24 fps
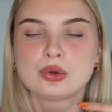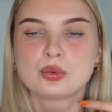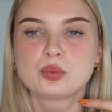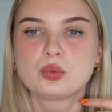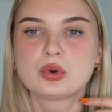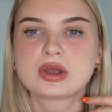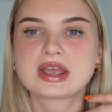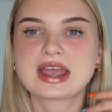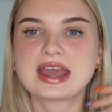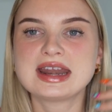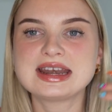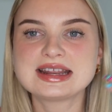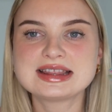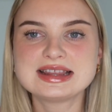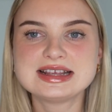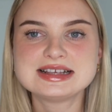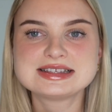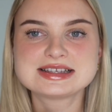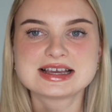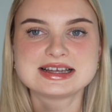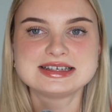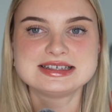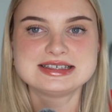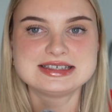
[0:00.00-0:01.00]
we're getting
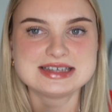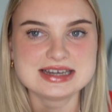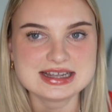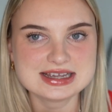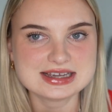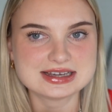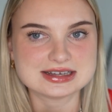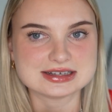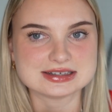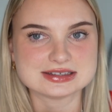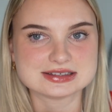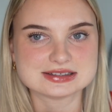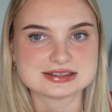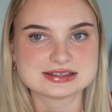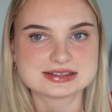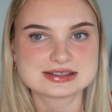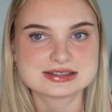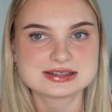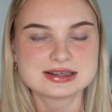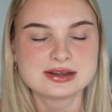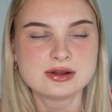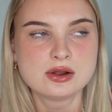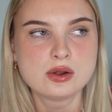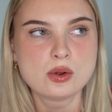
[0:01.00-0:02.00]
these
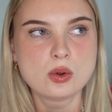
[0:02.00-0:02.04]
ideas